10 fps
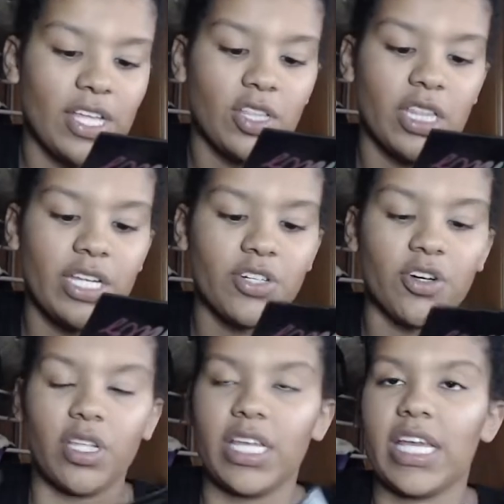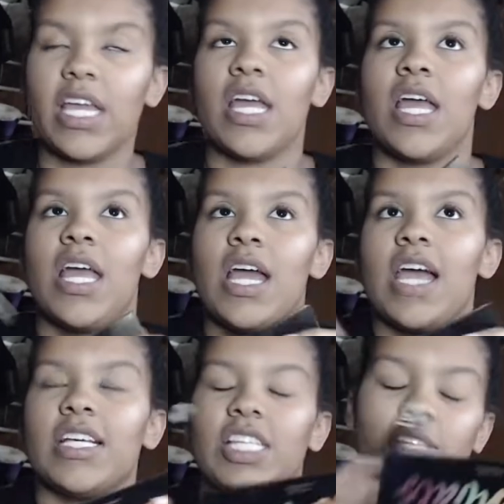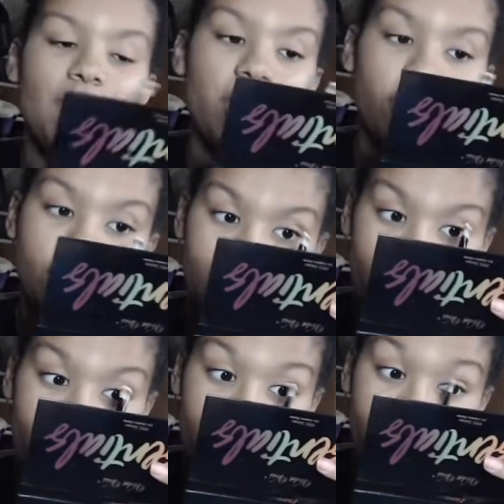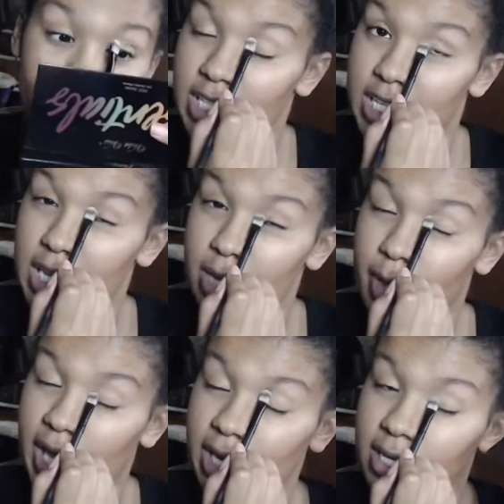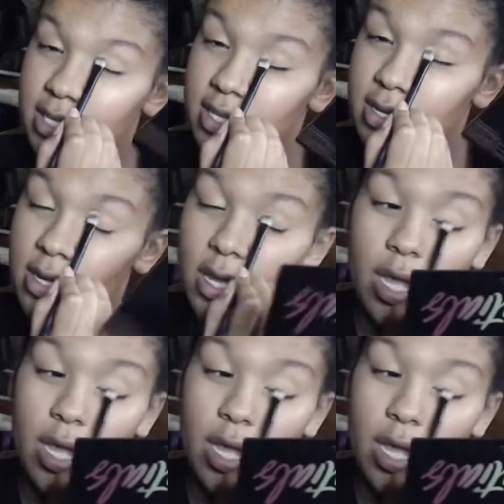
literally smells like tea bags. I'm